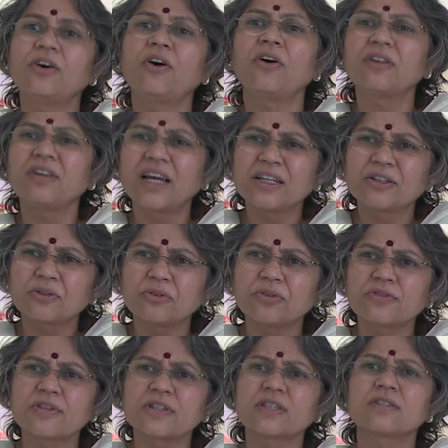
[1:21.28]
are online
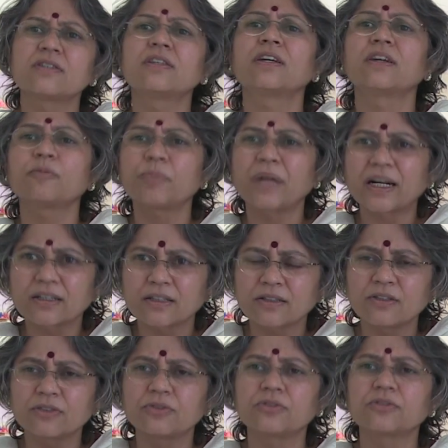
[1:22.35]
courses, there are
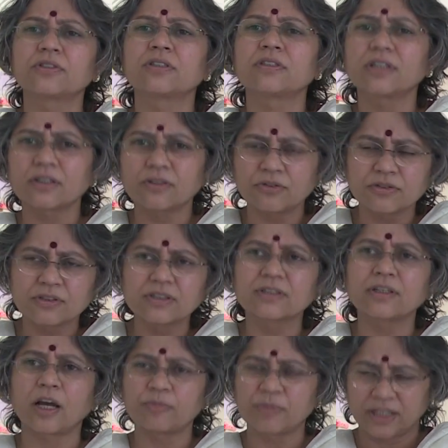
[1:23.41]
practical courses, there are courses,
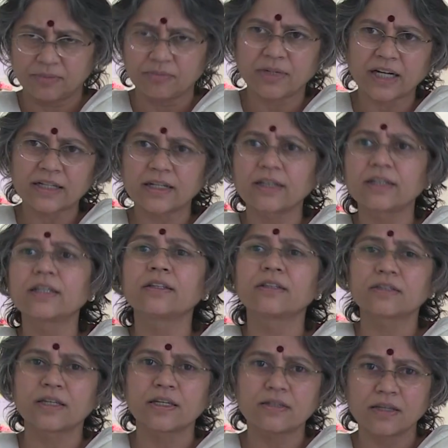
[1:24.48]
I mean practically in
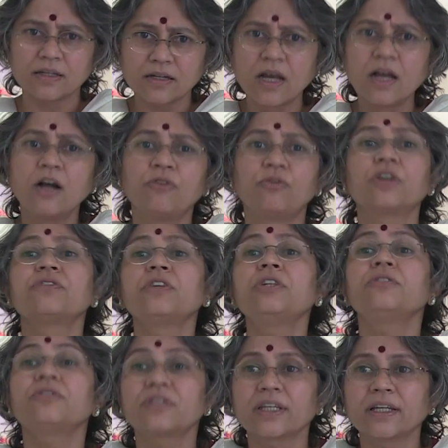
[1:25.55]
the sense that what will
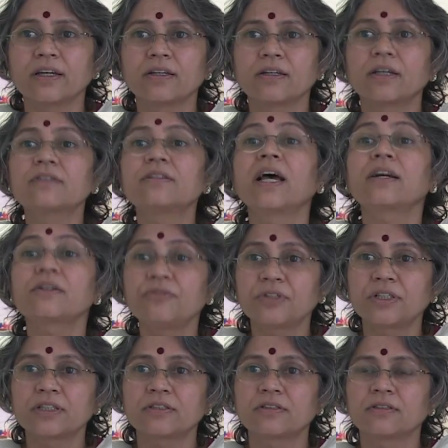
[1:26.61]
you say, exact
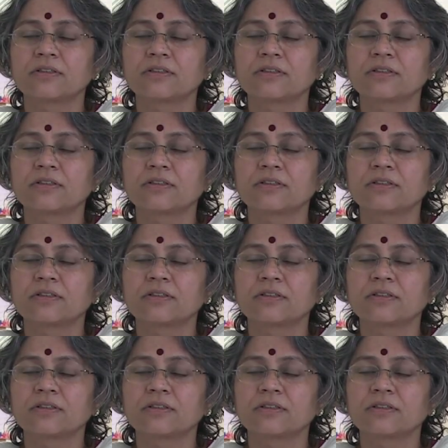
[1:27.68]
words.